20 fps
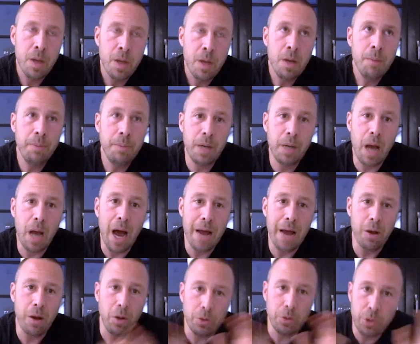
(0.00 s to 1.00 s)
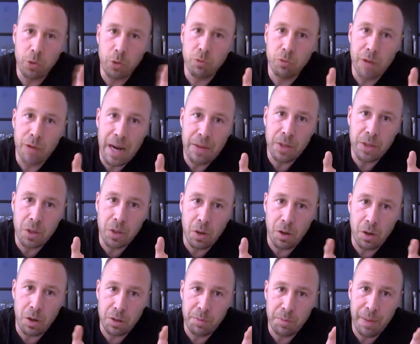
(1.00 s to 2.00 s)
But I also ran the
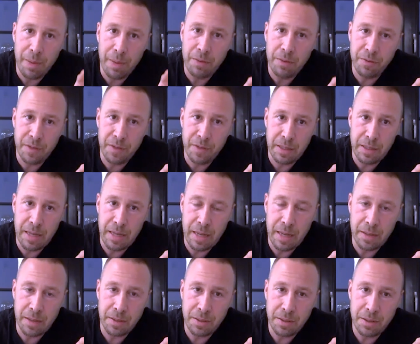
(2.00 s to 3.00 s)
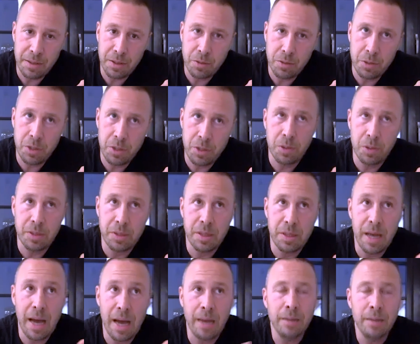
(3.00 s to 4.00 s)
cost-benefit analysis, which was
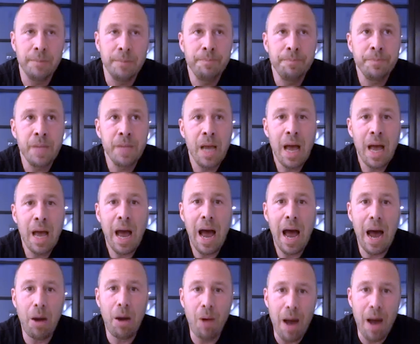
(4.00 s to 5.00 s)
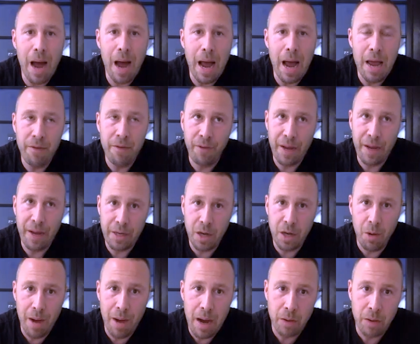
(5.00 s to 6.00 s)
that how I, if I
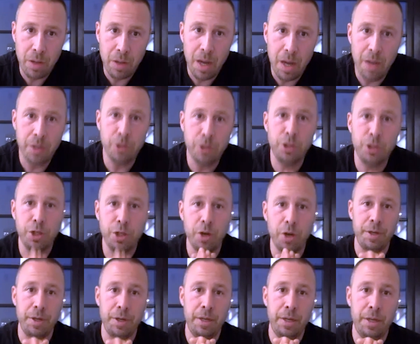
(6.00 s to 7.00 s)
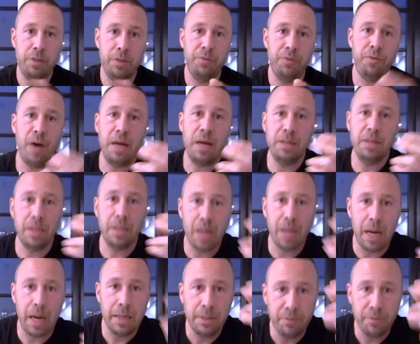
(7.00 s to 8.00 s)
go out on a journey to find the
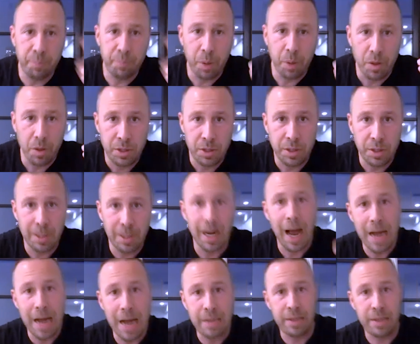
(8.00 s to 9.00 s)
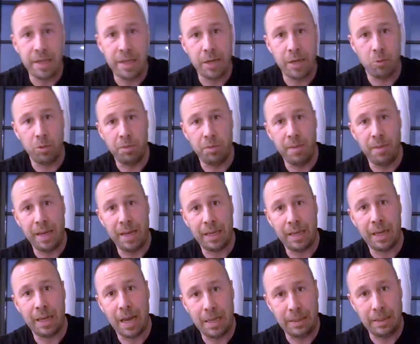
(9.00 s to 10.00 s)
kind of person that I think would make
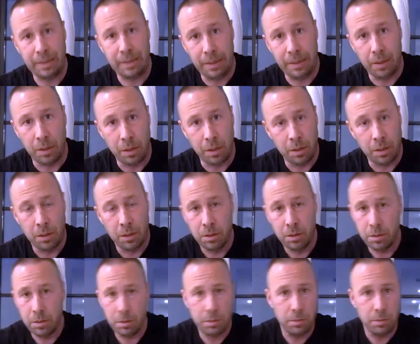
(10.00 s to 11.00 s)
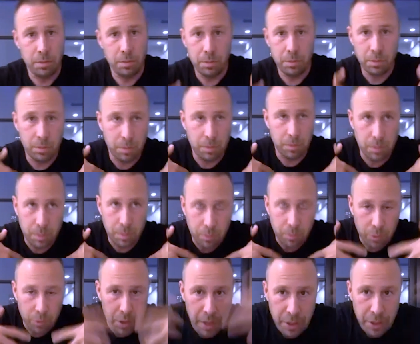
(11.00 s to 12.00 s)
an ideal
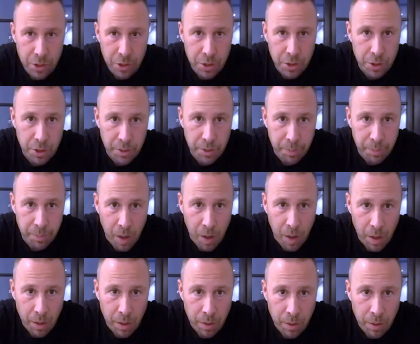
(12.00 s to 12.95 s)
relationship partner